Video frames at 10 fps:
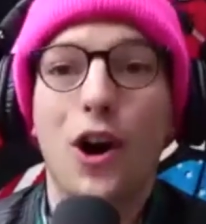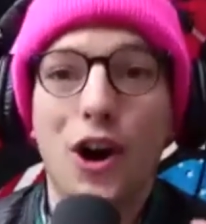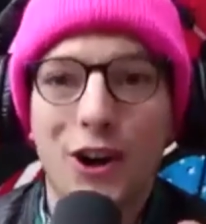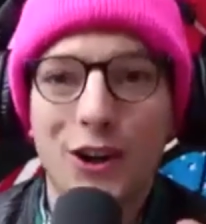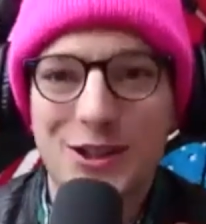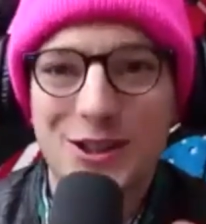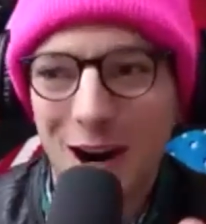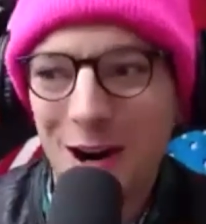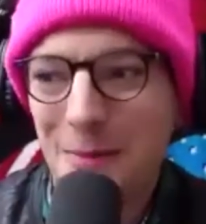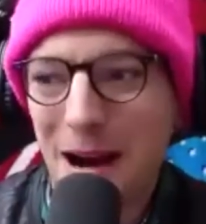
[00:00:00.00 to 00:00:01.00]
her
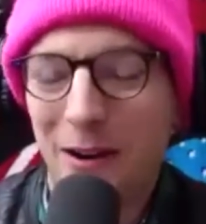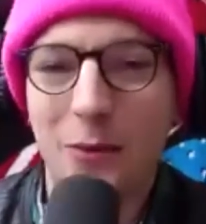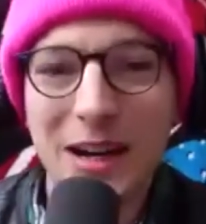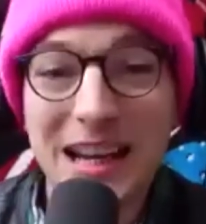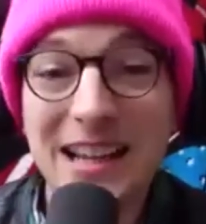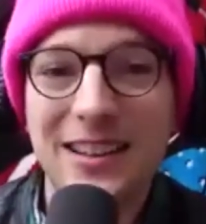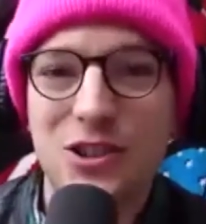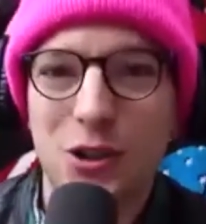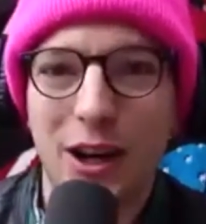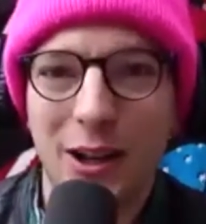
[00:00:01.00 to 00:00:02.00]
star power. In the
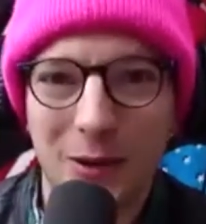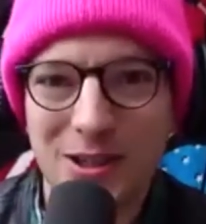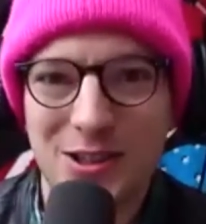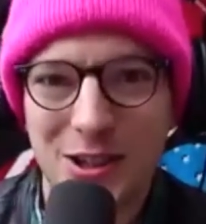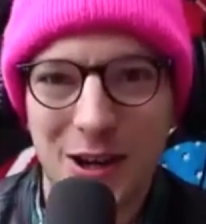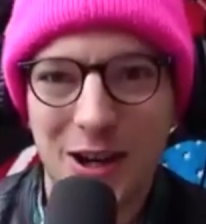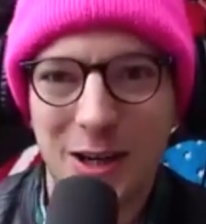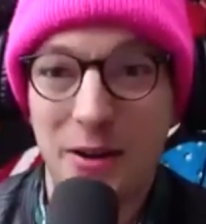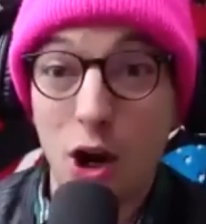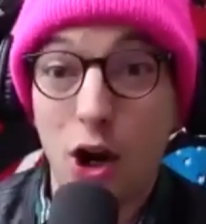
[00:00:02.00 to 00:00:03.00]
trial, when she's talking
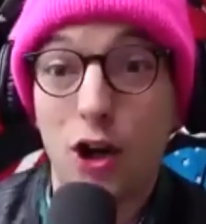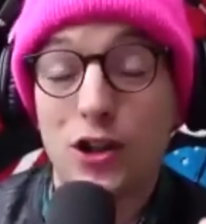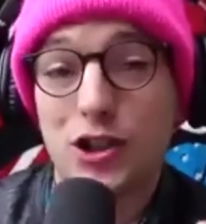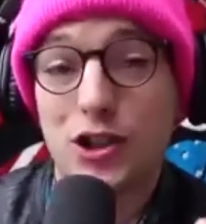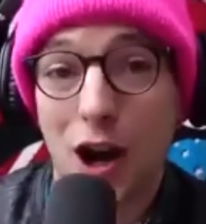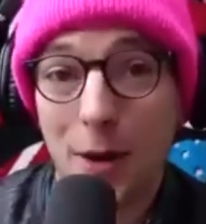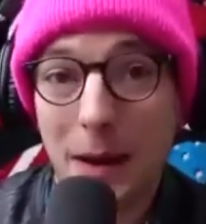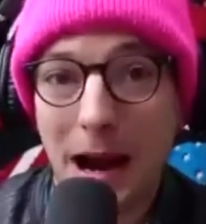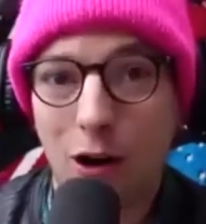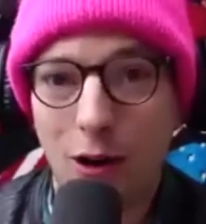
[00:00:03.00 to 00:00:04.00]
about her star
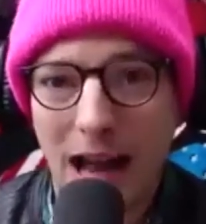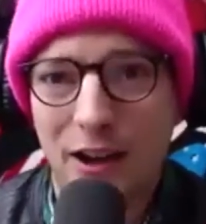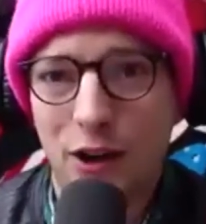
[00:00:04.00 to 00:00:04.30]
power and her